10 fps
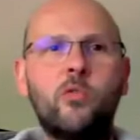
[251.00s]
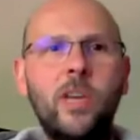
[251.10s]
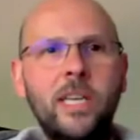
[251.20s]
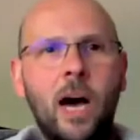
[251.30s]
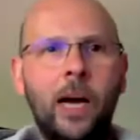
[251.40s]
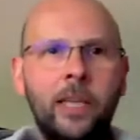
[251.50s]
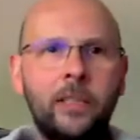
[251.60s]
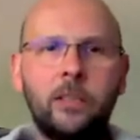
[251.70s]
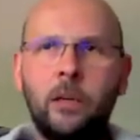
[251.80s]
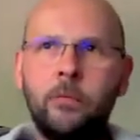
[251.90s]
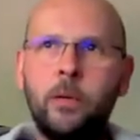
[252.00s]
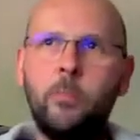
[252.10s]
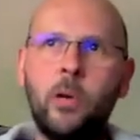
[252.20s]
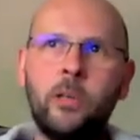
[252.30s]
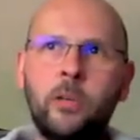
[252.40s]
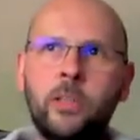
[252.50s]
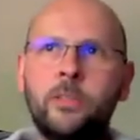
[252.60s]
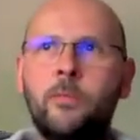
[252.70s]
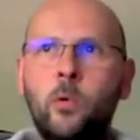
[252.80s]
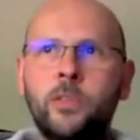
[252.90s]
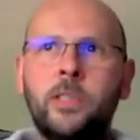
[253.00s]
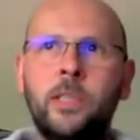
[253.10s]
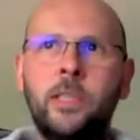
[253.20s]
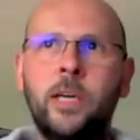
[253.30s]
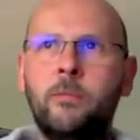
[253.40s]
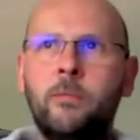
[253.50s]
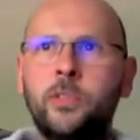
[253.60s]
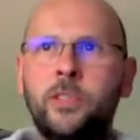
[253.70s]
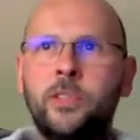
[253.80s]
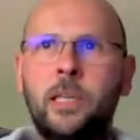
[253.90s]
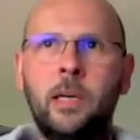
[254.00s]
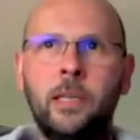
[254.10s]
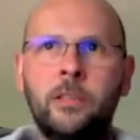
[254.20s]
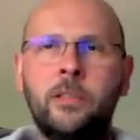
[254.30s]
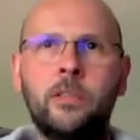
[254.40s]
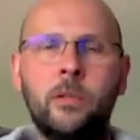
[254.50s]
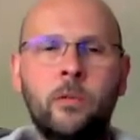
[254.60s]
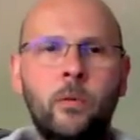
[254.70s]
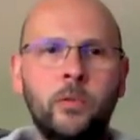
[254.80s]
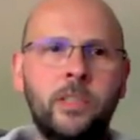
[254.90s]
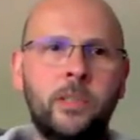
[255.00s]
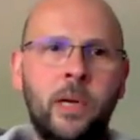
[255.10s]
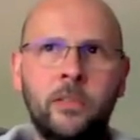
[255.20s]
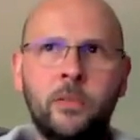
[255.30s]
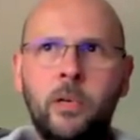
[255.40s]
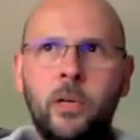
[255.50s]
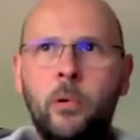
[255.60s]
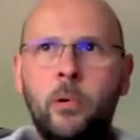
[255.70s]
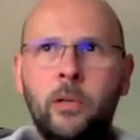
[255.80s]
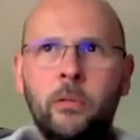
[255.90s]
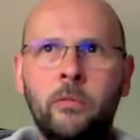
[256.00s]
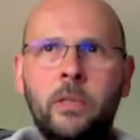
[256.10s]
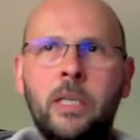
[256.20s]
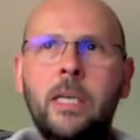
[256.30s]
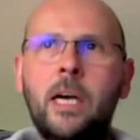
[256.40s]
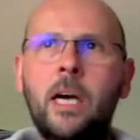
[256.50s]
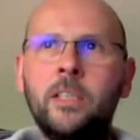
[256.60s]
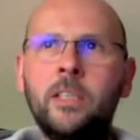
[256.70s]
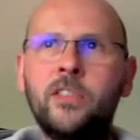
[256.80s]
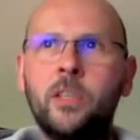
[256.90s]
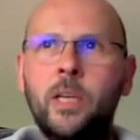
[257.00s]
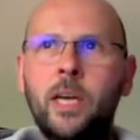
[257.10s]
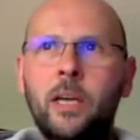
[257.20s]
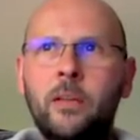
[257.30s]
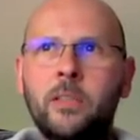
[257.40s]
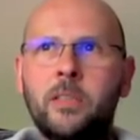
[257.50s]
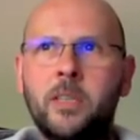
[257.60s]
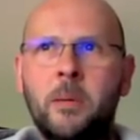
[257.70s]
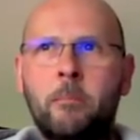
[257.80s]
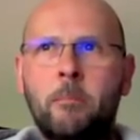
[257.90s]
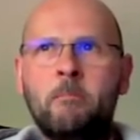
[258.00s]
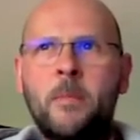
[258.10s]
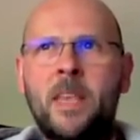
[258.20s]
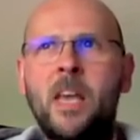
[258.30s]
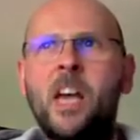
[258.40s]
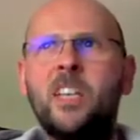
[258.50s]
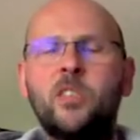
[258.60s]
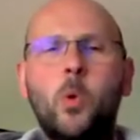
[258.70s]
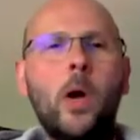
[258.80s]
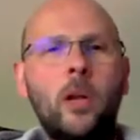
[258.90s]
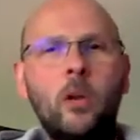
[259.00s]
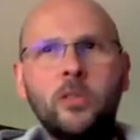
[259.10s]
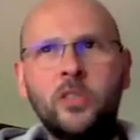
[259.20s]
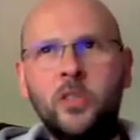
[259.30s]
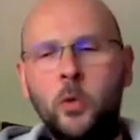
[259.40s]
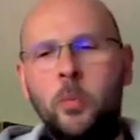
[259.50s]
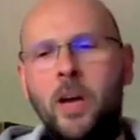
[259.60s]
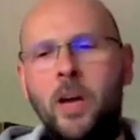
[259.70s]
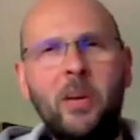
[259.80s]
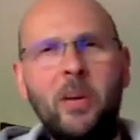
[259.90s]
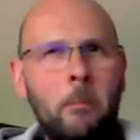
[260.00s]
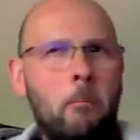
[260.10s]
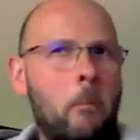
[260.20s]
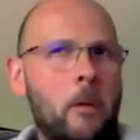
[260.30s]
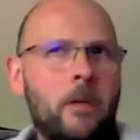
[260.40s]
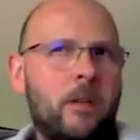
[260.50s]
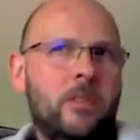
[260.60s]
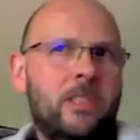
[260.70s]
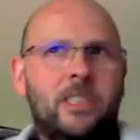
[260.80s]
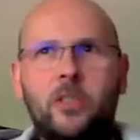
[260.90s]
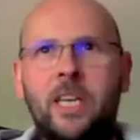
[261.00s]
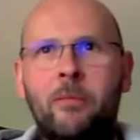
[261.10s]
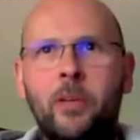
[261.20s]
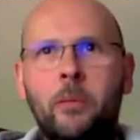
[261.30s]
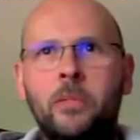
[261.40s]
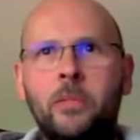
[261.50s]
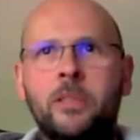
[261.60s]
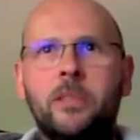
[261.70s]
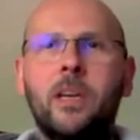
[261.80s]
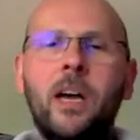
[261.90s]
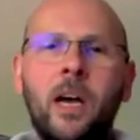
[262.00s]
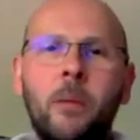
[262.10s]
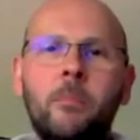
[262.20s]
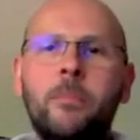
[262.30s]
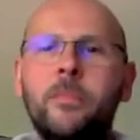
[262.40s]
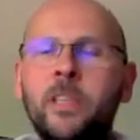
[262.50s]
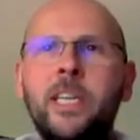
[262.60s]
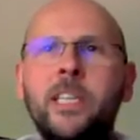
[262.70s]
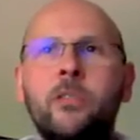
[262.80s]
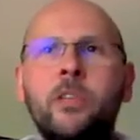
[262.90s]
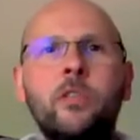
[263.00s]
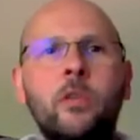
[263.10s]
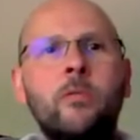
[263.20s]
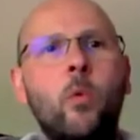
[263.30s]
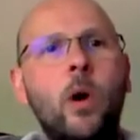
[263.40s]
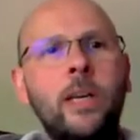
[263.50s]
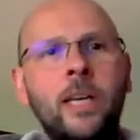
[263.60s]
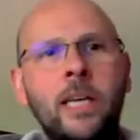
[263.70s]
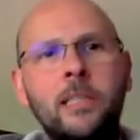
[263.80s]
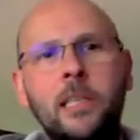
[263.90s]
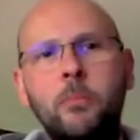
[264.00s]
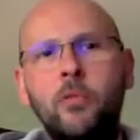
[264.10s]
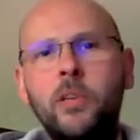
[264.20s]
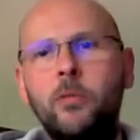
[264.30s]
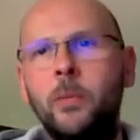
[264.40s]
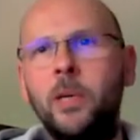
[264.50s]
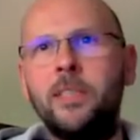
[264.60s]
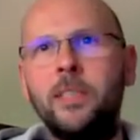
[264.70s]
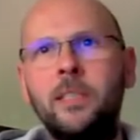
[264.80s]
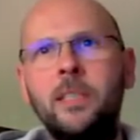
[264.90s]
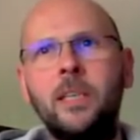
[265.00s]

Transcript: height of a polygon is 40 lines, so 40 spans per polygon. And so yeah, there's quite a lot to do. But anyway, it's good to have the numbers. The data is sort of quite nicely pre-formatted.